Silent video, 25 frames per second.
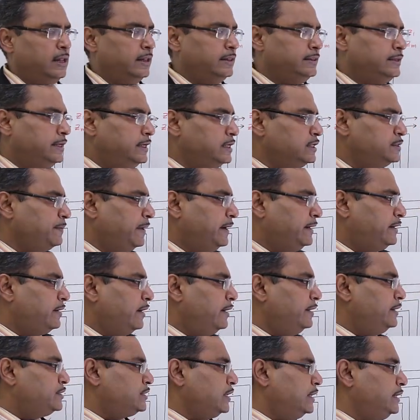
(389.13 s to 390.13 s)
This is my
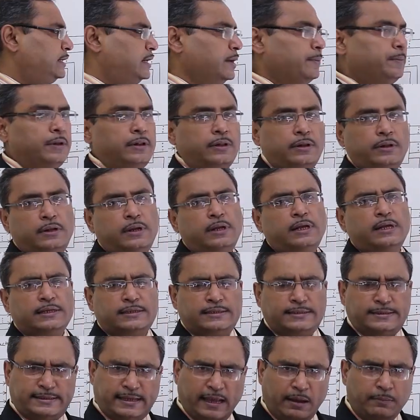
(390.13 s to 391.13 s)
transition table
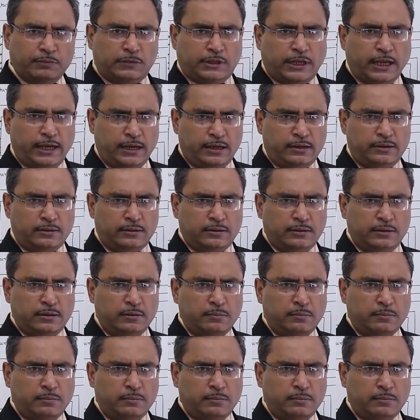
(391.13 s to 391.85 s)
same thing